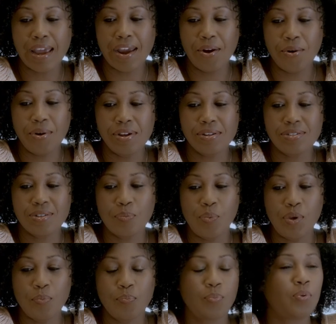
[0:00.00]
Hairiette to
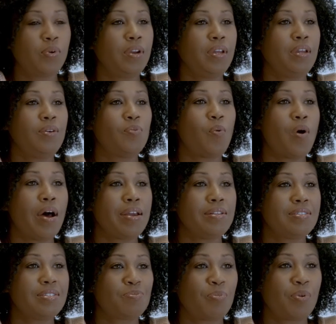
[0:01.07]
be pretty
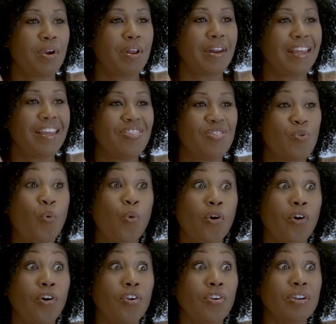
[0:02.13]
widespread in the
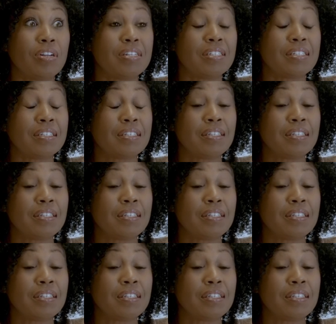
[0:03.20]
world,